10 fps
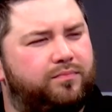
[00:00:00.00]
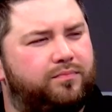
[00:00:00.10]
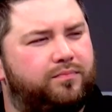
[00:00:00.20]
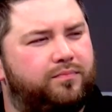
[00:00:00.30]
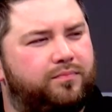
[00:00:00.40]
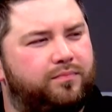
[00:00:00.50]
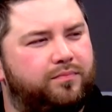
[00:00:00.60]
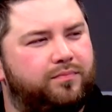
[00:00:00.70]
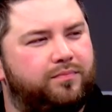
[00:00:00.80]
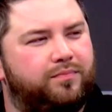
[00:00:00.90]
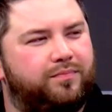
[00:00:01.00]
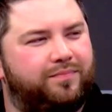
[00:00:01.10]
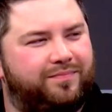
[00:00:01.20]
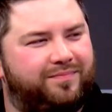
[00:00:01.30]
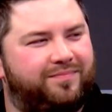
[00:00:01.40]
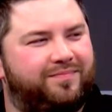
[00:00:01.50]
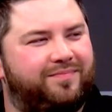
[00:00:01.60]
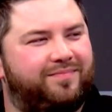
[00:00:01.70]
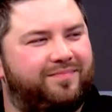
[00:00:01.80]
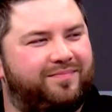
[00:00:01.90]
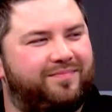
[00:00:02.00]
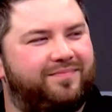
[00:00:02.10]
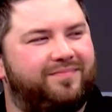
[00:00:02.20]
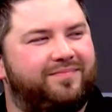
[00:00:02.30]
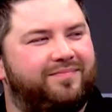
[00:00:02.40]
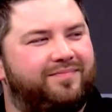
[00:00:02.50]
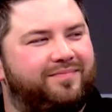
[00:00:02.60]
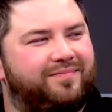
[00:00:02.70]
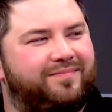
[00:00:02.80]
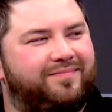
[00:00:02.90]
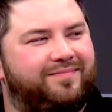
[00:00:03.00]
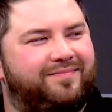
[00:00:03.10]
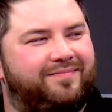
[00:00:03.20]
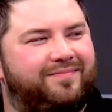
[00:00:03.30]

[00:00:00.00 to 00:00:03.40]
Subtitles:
(silent)